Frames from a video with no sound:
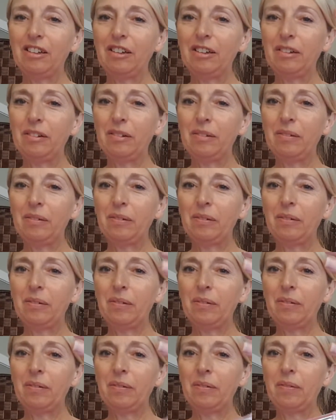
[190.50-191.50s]

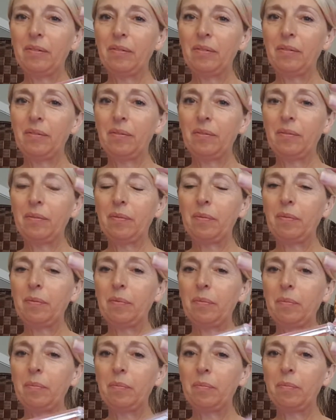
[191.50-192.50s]

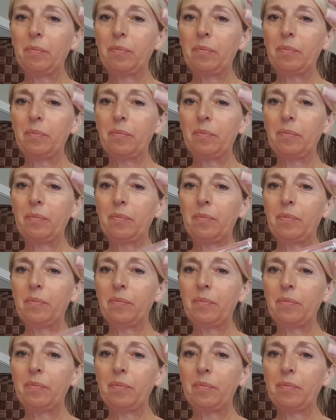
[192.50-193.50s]

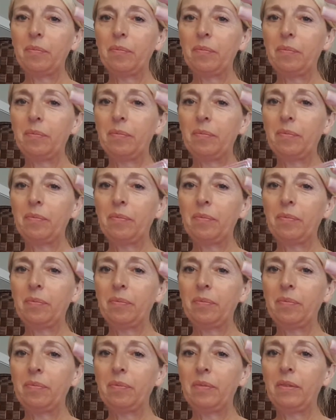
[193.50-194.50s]

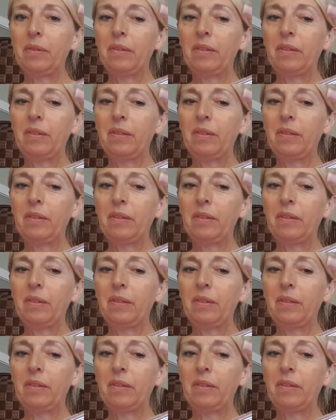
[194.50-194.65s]
[no speech]